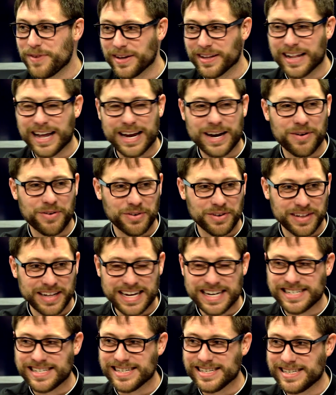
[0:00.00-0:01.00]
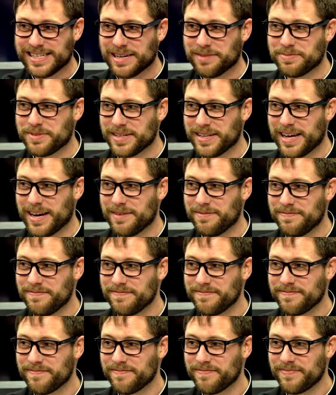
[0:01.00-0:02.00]
feel like a relationship to them.
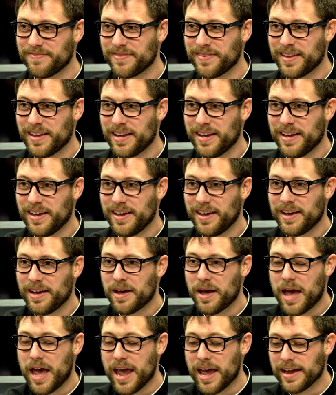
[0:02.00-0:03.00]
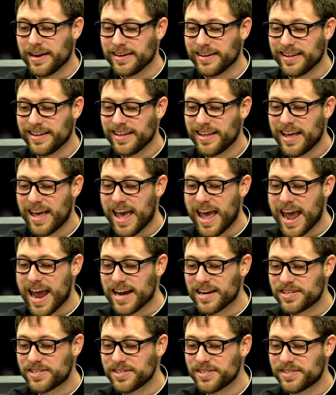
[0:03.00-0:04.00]
And
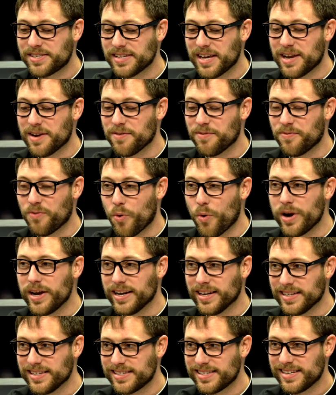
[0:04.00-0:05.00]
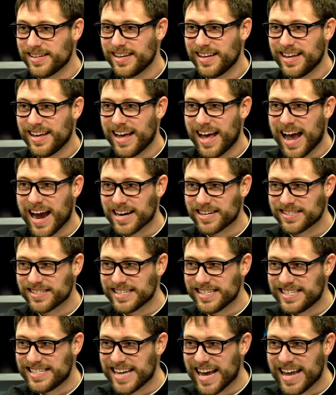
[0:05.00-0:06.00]
anxious and avoidant
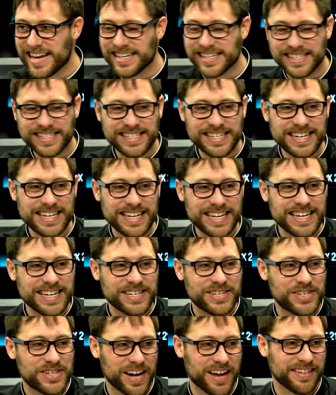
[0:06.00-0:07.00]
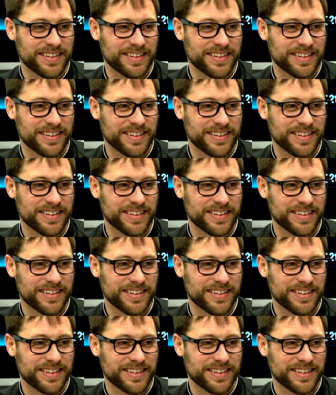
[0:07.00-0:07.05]
actually tend to seek each